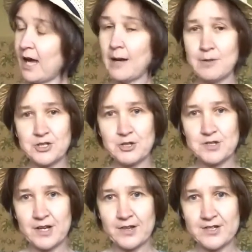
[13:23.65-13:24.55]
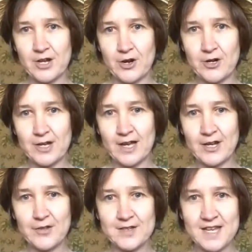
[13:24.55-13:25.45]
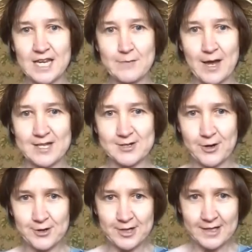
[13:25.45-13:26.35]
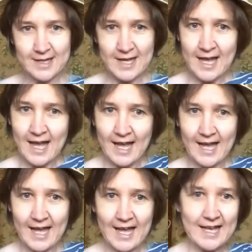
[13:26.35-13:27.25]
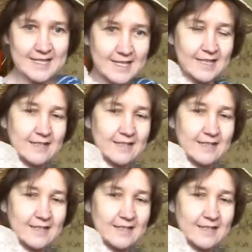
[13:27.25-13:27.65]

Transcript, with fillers: I'm going to choose another song, another teddy bear song. And